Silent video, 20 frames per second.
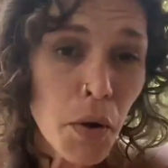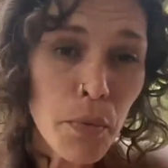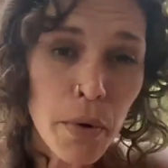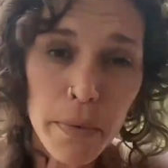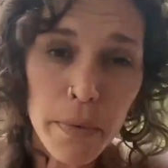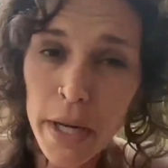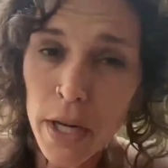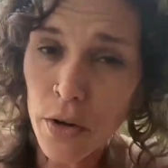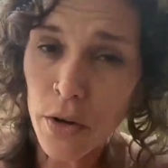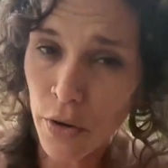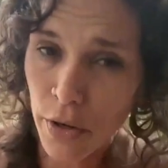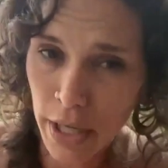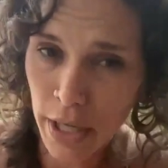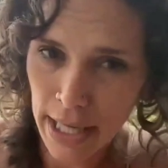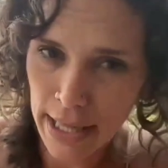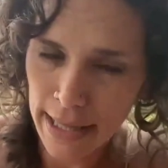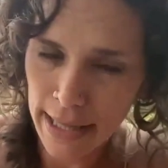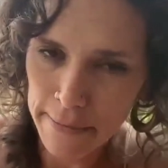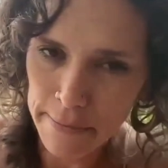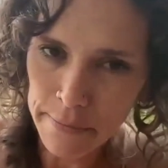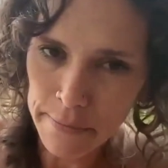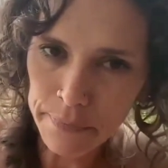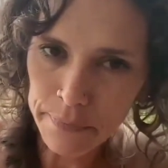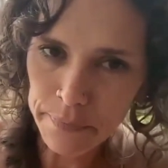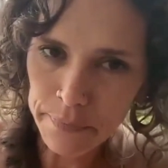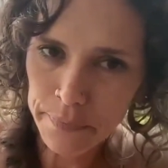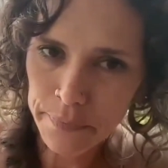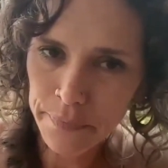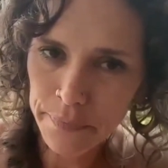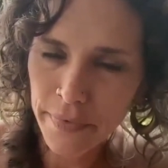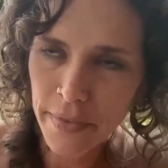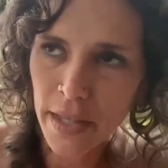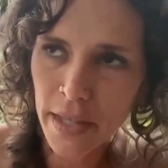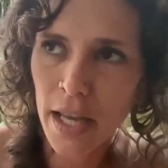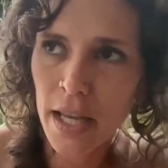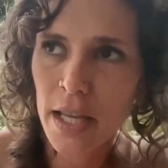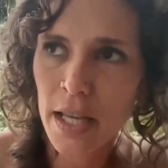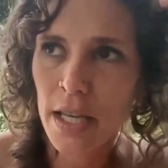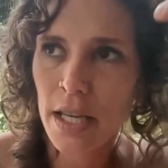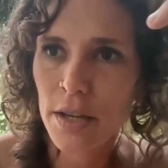We're recording them.
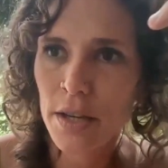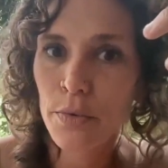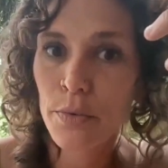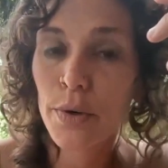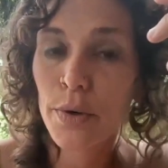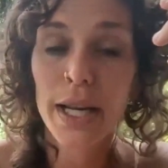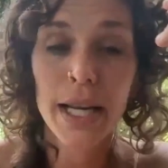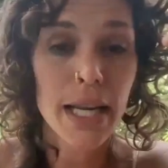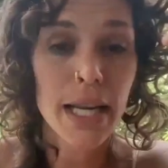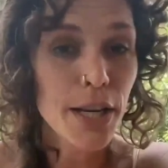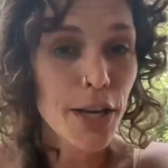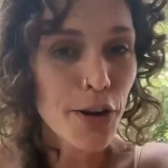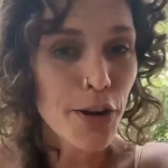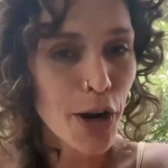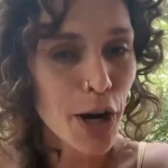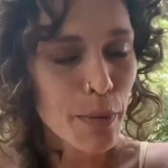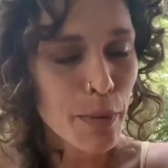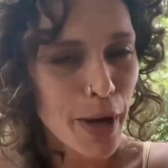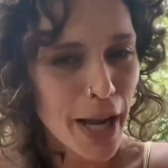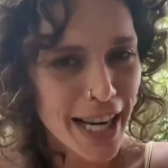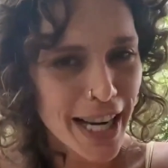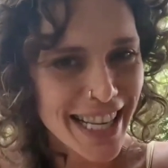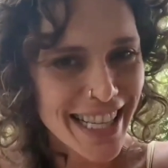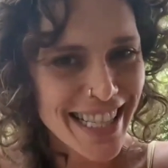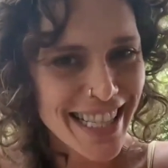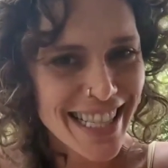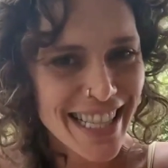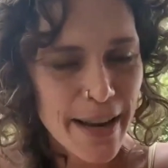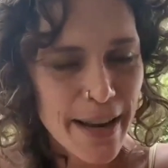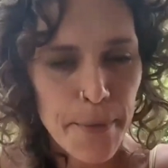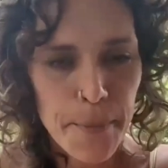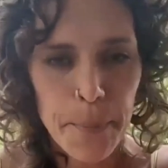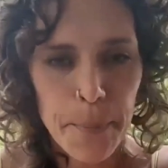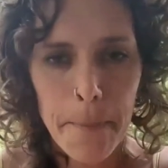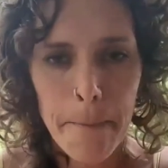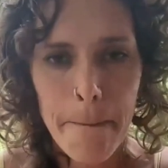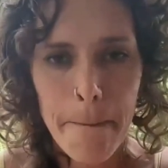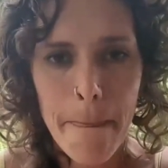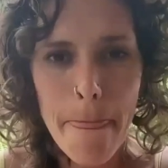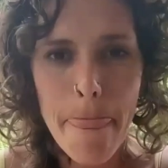We're getting to know our bodies.
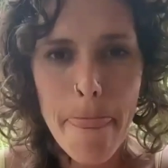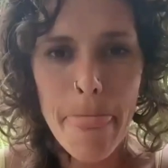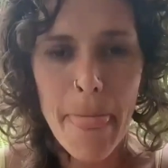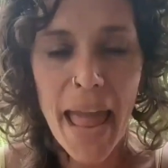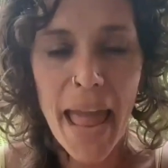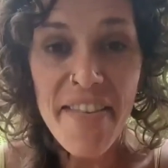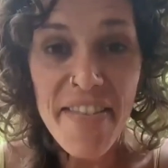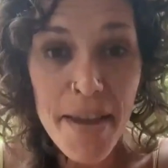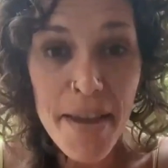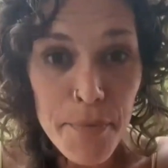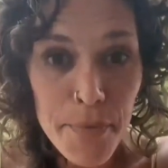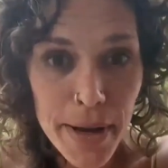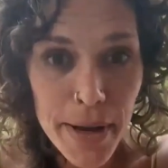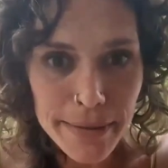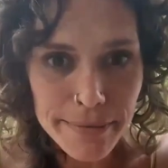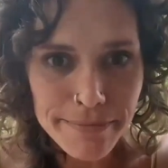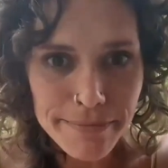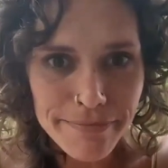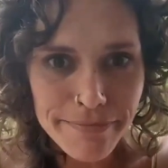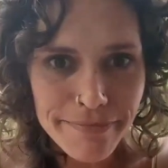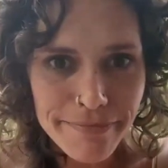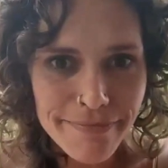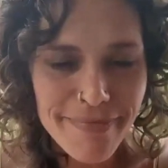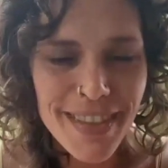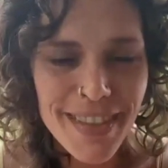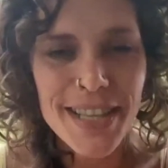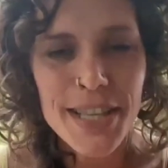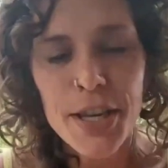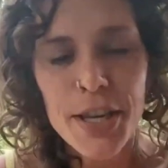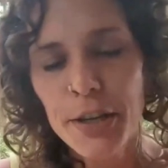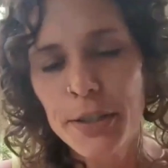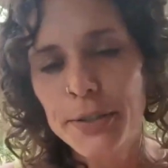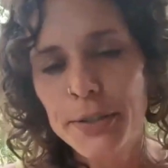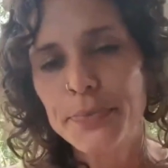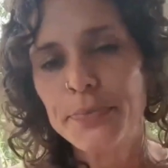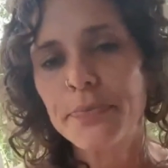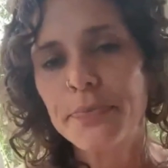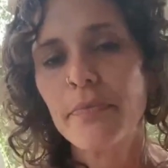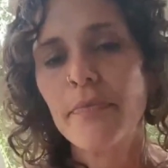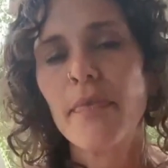And then what?
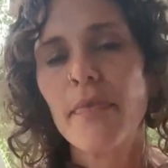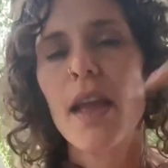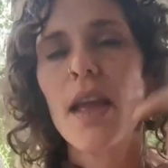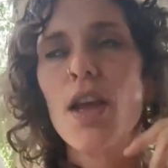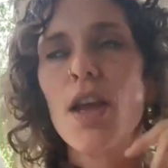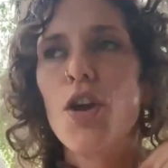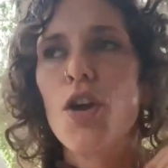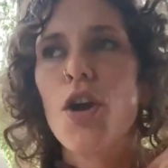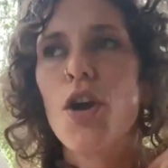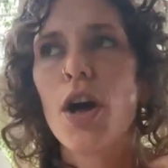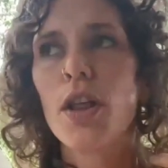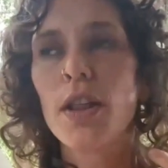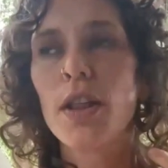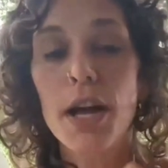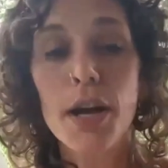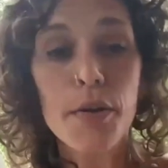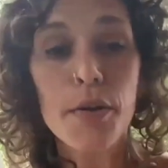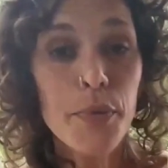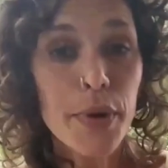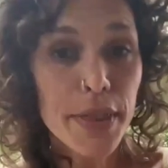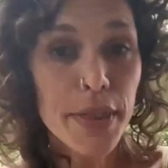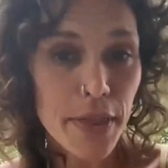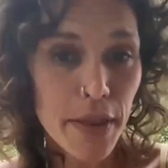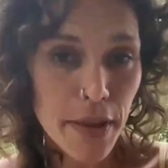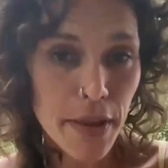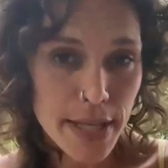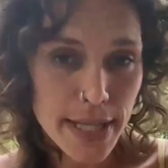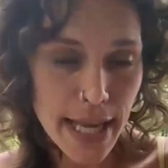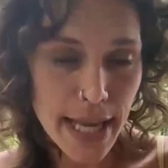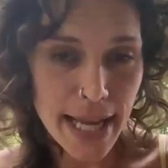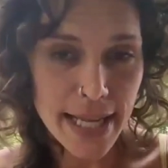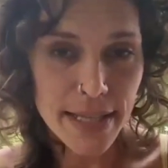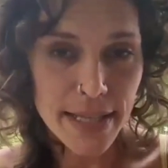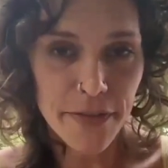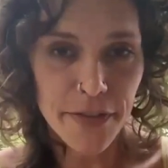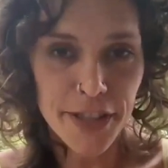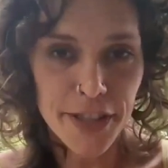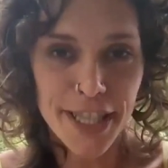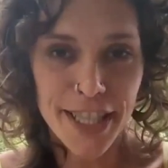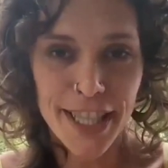So along with the signs
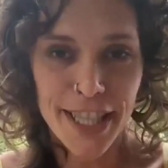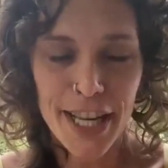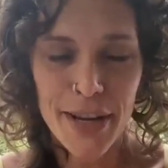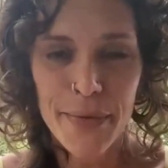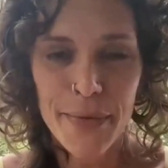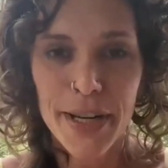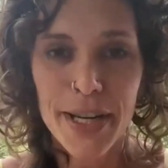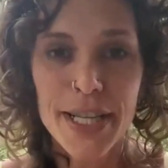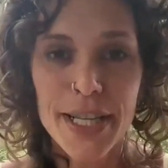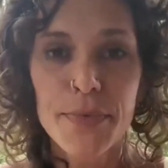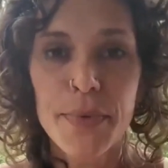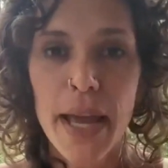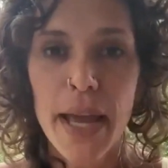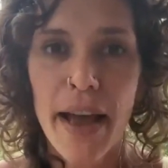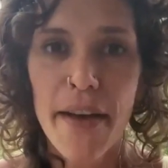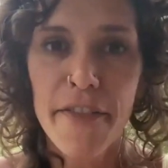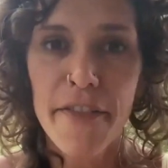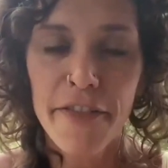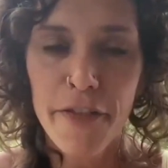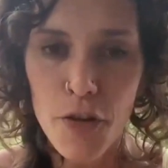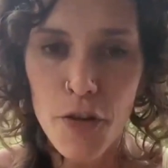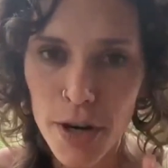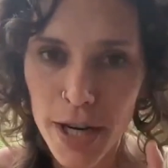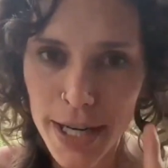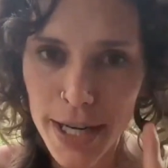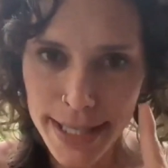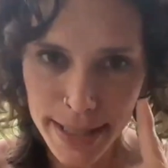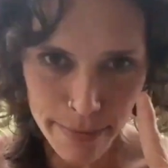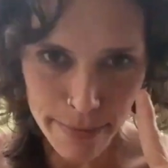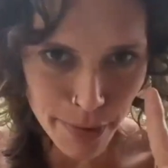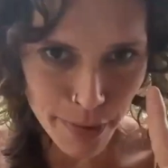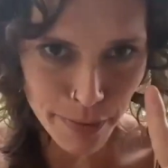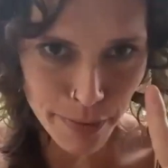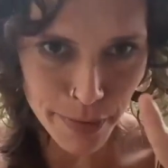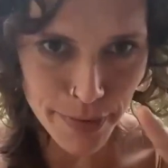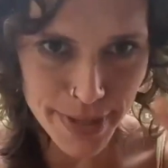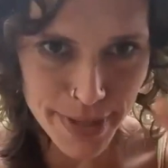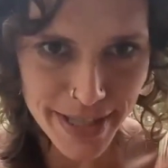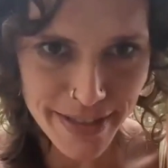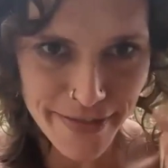of fertility awareness, we have 4 simple
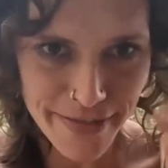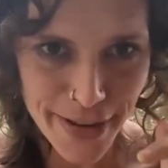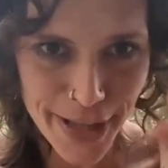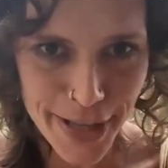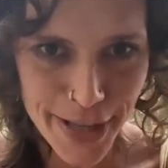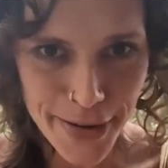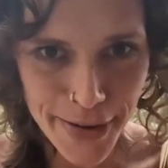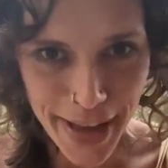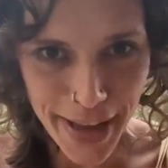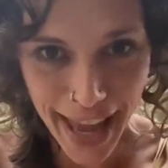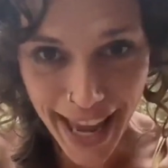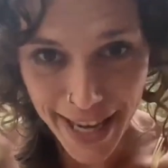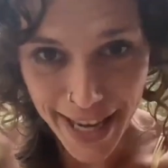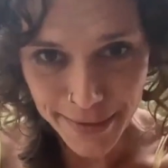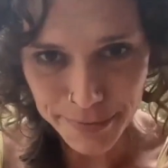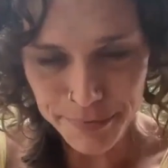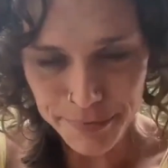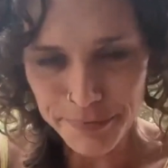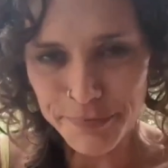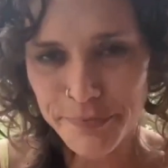rules to follow, okay?